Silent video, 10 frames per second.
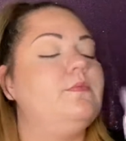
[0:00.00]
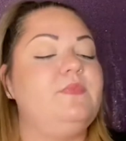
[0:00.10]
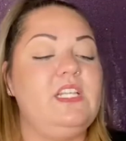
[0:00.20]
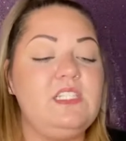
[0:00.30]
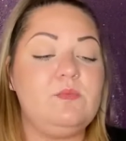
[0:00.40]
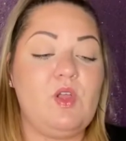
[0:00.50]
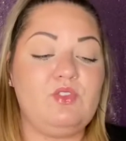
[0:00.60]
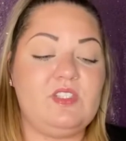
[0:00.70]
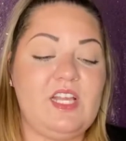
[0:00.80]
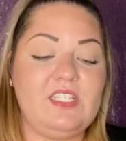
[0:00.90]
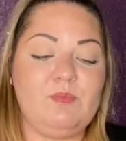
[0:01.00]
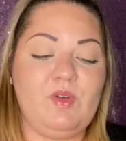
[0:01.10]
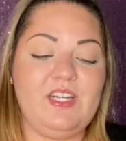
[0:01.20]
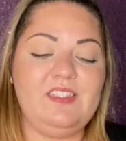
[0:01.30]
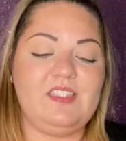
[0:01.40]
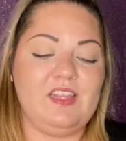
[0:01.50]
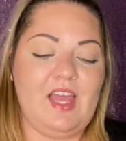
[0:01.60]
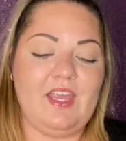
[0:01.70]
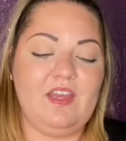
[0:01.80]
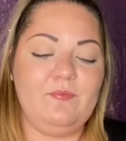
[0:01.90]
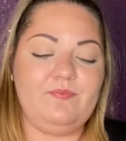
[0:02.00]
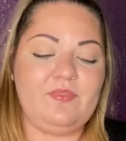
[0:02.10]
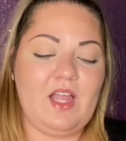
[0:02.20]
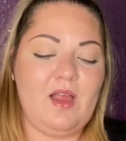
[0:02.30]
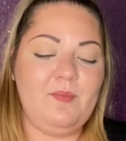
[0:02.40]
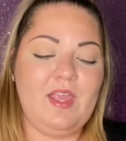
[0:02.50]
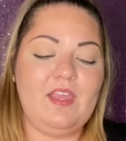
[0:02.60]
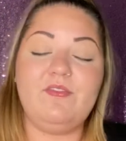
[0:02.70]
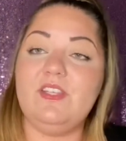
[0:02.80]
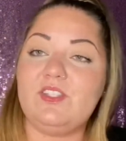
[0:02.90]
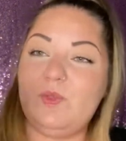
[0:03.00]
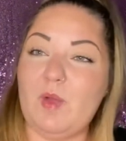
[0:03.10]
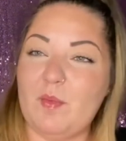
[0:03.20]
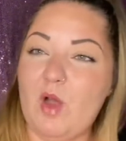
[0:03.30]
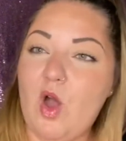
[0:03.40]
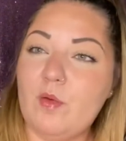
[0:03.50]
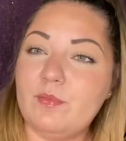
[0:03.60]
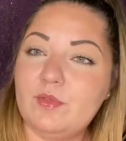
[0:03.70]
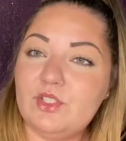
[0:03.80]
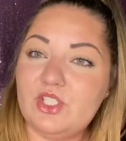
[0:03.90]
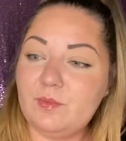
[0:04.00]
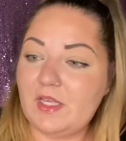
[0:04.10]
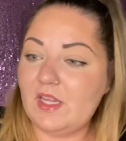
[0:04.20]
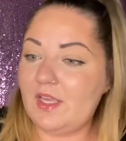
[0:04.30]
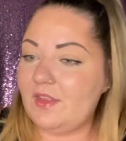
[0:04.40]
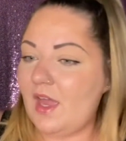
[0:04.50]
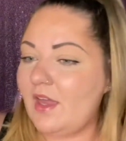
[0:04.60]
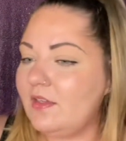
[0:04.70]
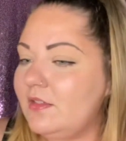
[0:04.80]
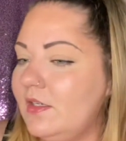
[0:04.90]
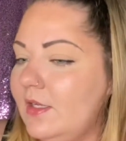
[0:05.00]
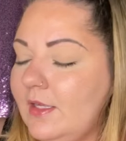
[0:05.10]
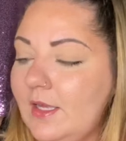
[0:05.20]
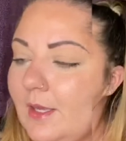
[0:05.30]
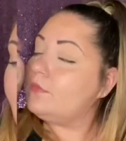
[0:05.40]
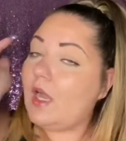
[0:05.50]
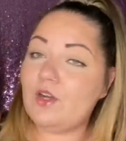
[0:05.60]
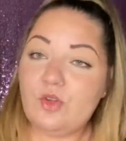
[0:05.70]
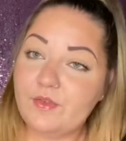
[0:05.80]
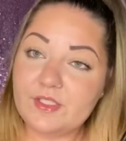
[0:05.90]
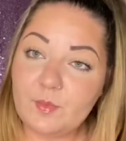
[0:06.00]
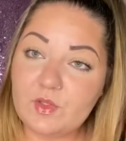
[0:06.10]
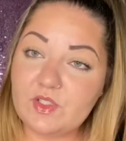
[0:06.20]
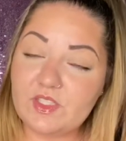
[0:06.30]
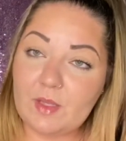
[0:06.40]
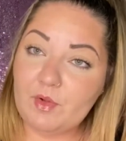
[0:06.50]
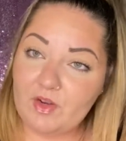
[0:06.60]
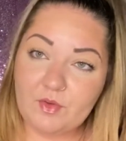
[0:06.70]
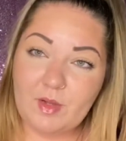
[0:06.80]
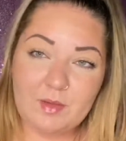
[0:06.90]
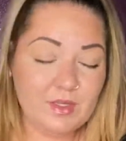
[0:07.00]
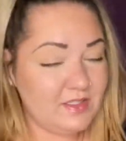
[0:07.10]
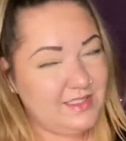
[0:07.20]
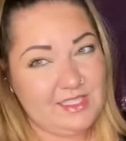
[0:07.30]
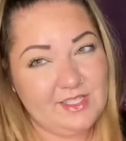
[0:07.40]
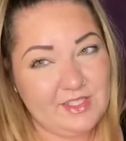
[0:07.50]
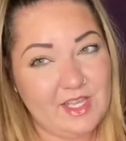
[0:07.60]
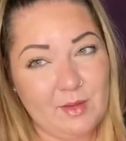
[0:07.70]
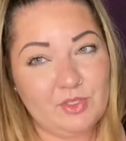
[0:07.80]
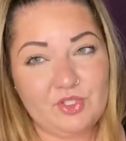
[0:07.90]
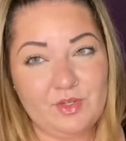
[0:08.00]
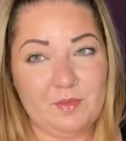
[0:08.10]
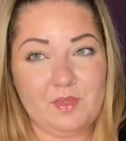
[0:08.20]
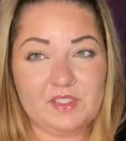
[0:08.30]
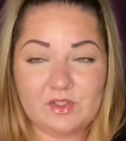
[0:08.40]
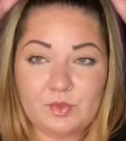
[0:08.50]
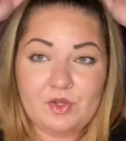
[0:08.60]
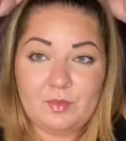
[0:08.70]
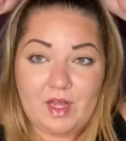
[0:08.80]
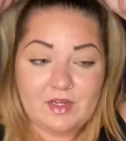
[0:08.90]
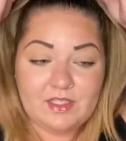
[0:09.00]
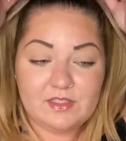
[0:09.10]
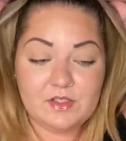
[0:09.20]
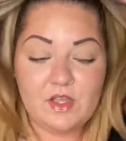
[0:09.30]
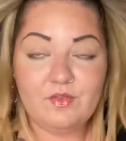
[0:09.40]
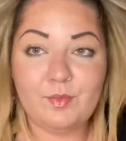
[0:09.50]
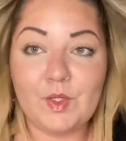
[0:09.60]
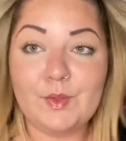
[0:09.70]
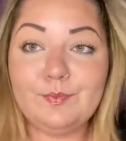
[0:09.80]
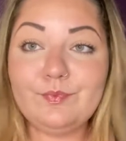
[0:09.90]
It smells nice, but it's light. I may give this to my mom. She may like that. I don't know if it smells the same on everybody because it says the chemistry it mixes with your body and stuff, but